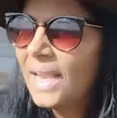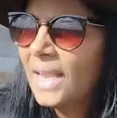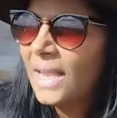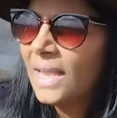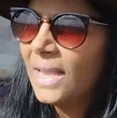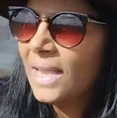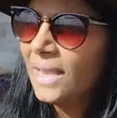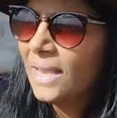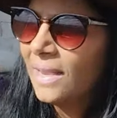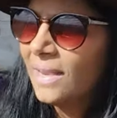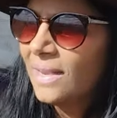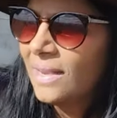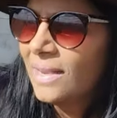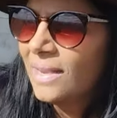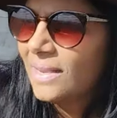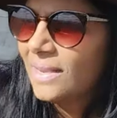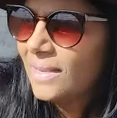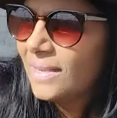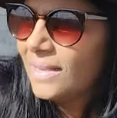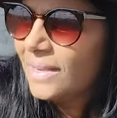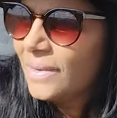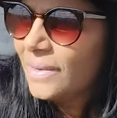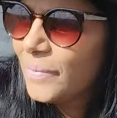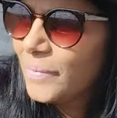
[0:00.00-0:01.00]

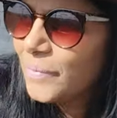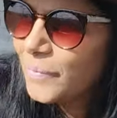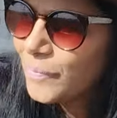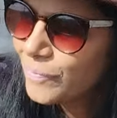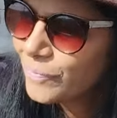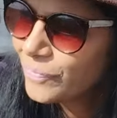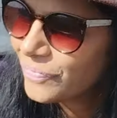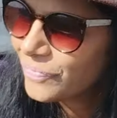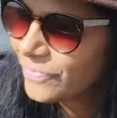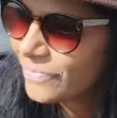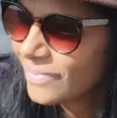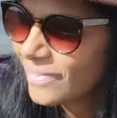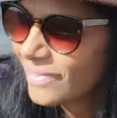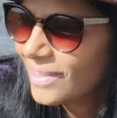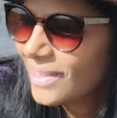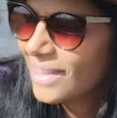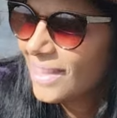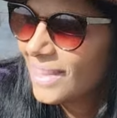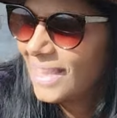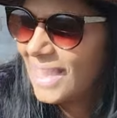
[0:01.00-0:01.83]
[no speech]